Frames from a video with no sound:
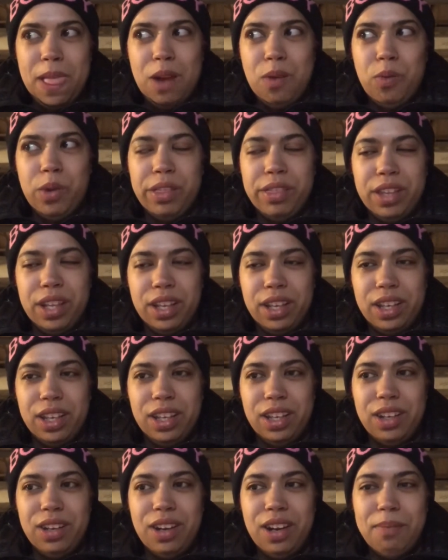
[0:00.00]
were
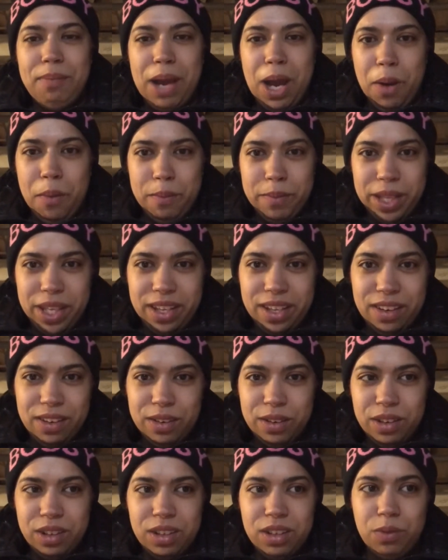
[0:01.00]
thinking about me
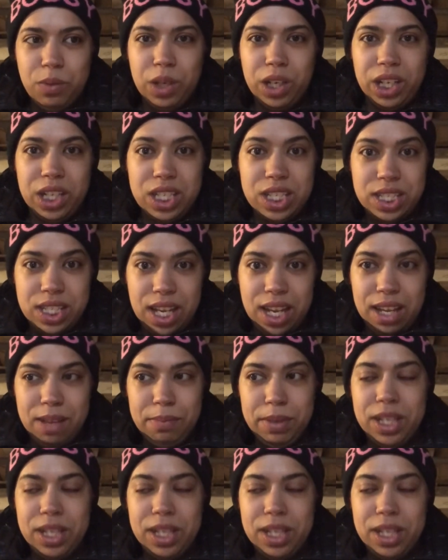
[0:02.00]
or were going to say,